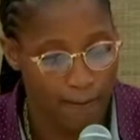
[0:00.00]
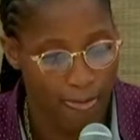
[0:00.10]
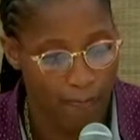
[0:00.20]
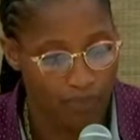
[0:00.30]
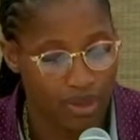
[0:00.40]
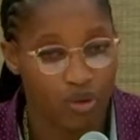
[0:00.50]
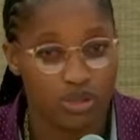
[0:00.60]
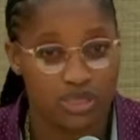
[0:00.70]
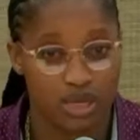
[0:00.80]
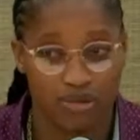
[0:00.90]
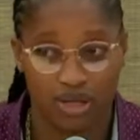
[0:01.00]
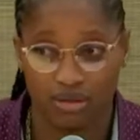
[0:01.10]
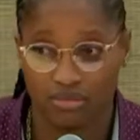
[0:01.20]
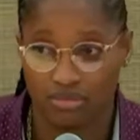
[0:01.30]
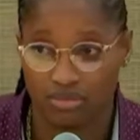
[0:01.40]
is the same
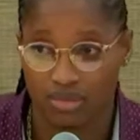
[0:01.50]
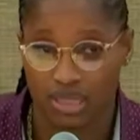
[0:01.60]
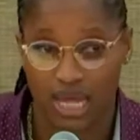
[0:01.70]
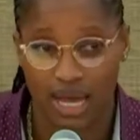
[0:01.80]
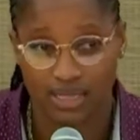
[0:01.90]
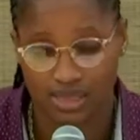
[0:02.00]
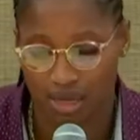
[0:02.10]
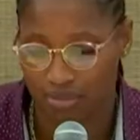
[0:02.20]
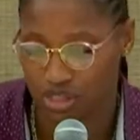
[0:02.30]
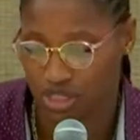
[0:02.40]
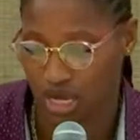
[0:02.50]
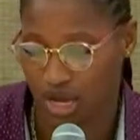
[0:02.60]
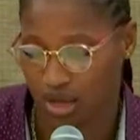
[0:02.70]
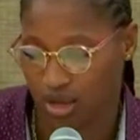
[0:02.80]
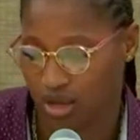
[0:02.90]
testimony,
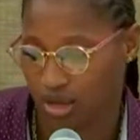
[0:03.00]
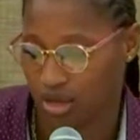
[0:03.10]
moreover,